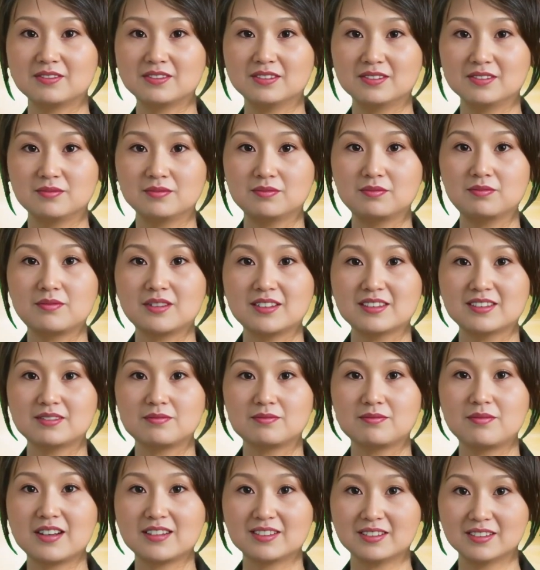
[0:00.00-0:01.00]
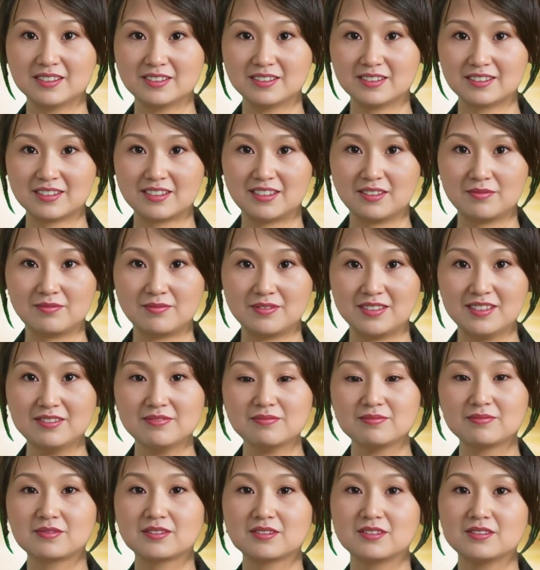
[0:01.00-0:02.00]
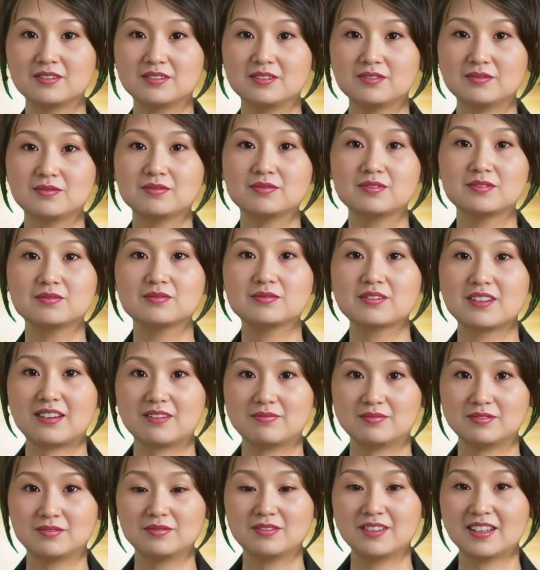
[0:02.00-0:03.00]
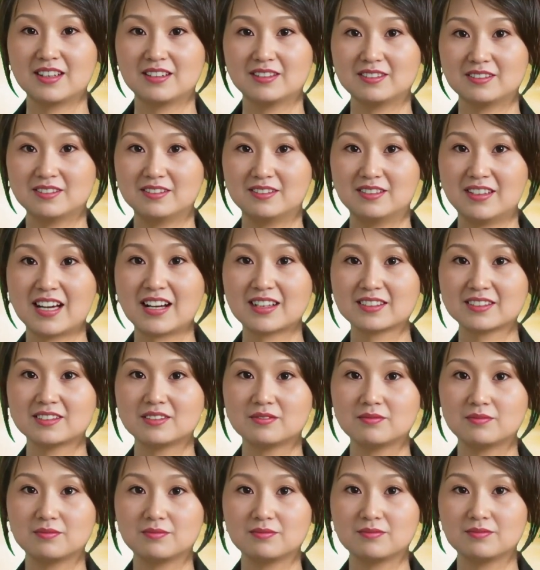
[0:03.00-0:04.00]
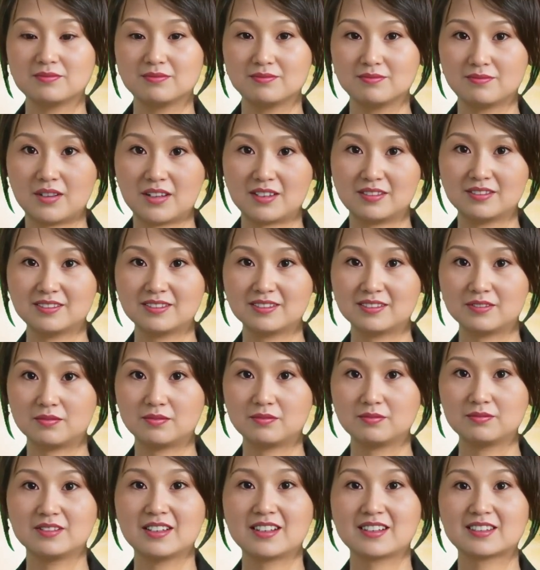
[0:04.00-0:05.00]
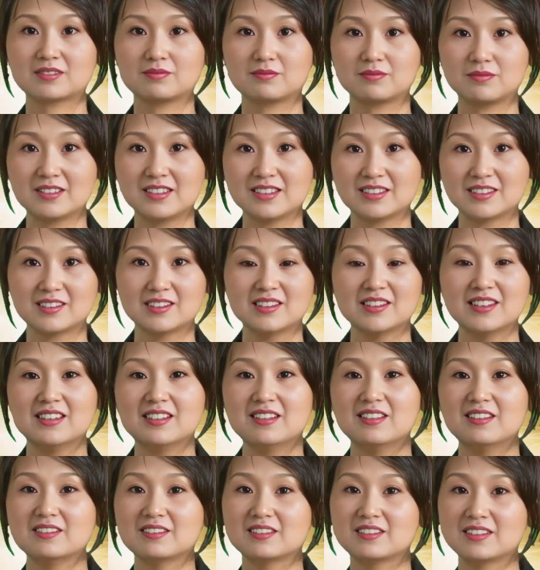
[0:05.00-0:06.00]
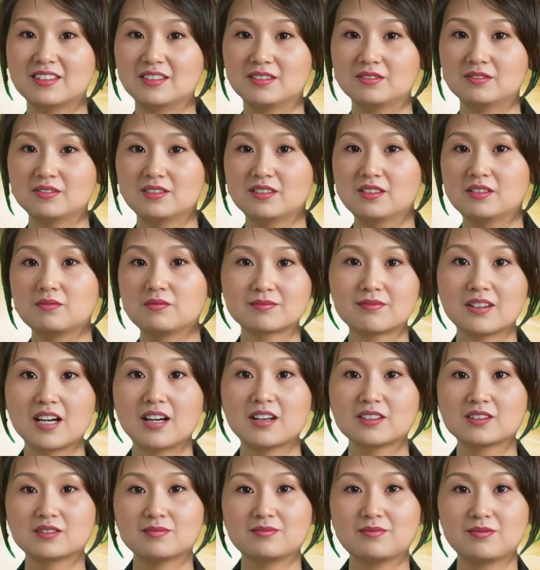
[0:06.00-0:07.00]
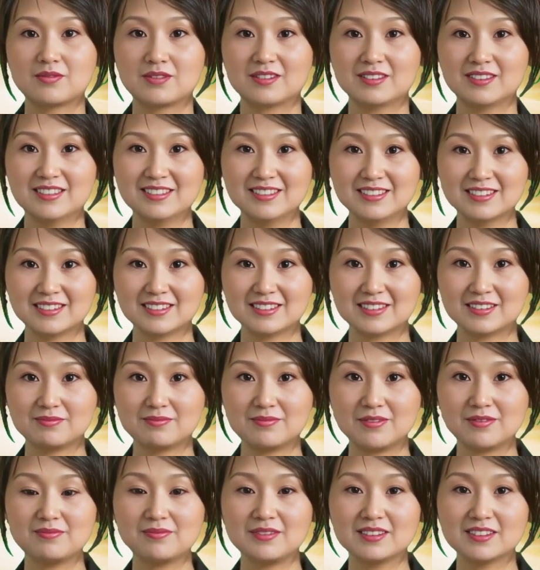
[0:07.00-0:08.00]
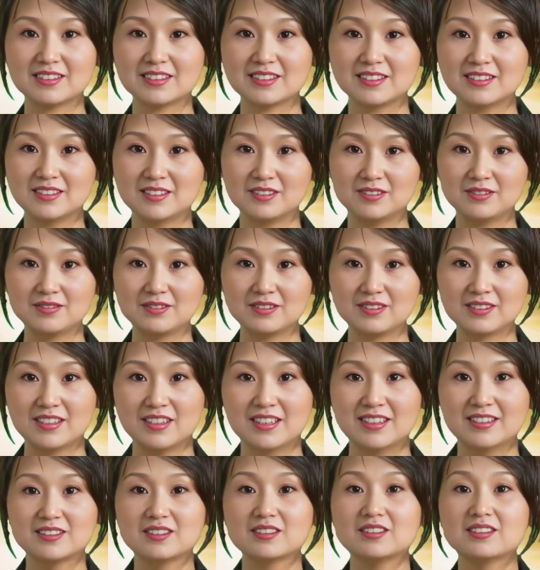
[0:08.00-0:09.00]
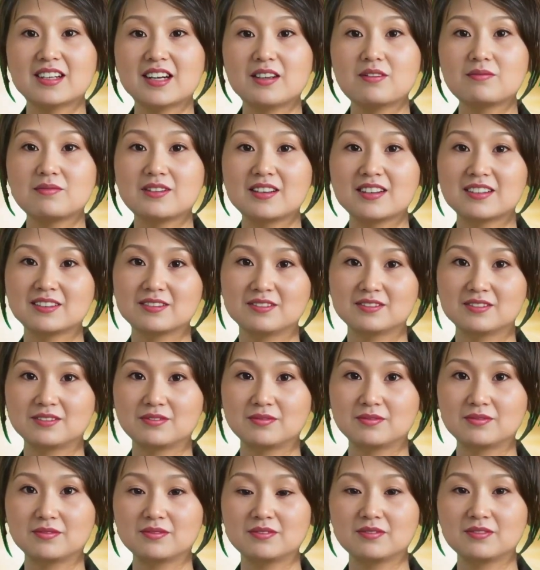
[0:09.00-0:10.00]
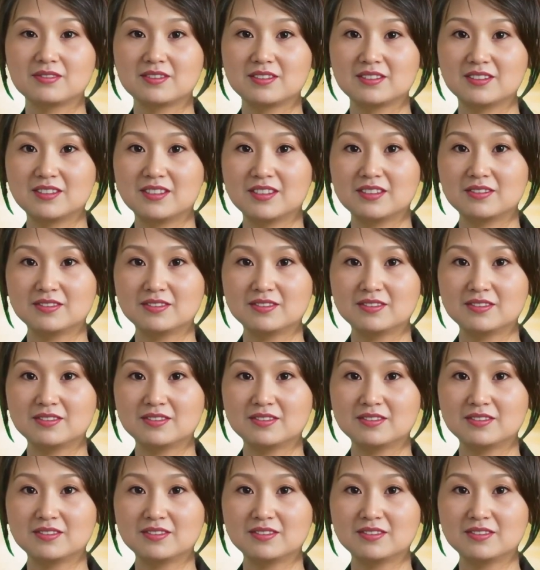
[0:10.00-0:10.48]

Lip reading: Nevertheless, 70% of sellers still made money, with 31% making profits of more than double, indicating that the real estate market still has some appeal.